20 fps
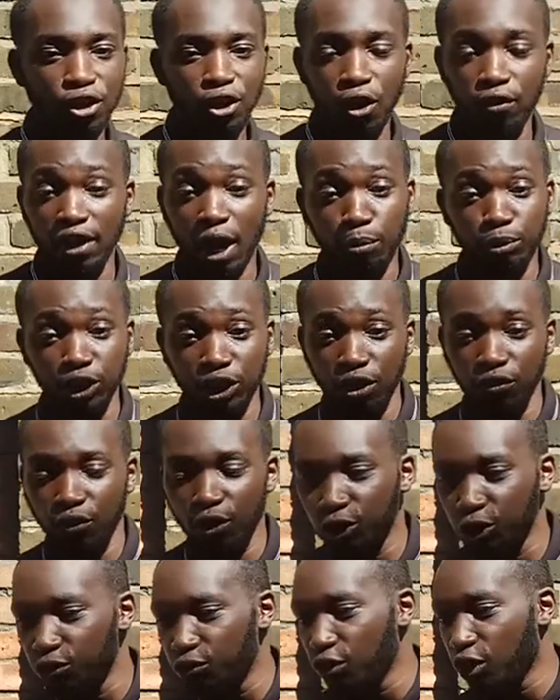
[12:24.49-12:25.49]
of that particular
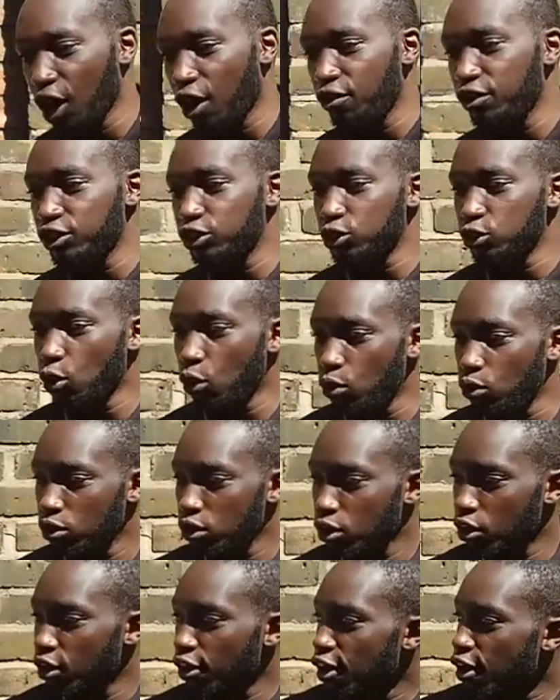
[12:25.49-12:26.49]
virtue for courage. So,
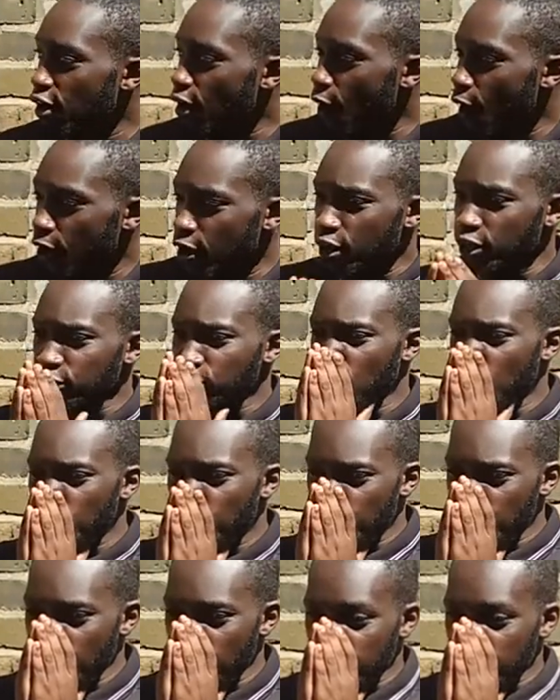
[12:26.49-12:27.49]
an example